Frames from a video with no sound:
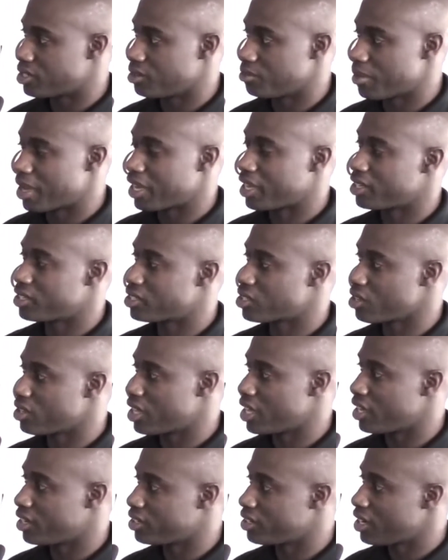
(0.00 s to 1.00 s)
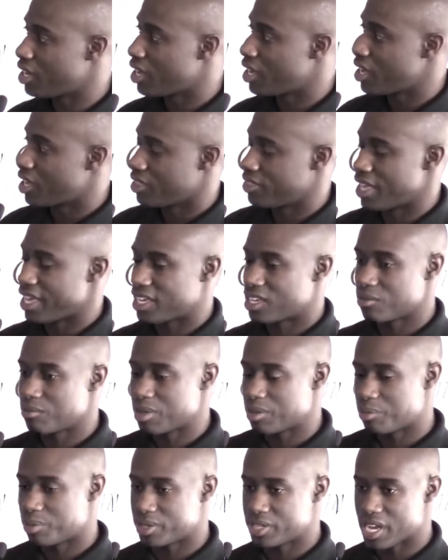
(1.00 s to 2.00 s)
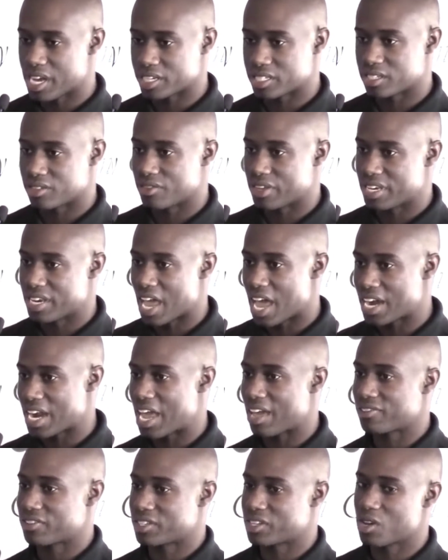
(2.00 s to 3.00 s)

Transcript: make it so that they can be productive and not have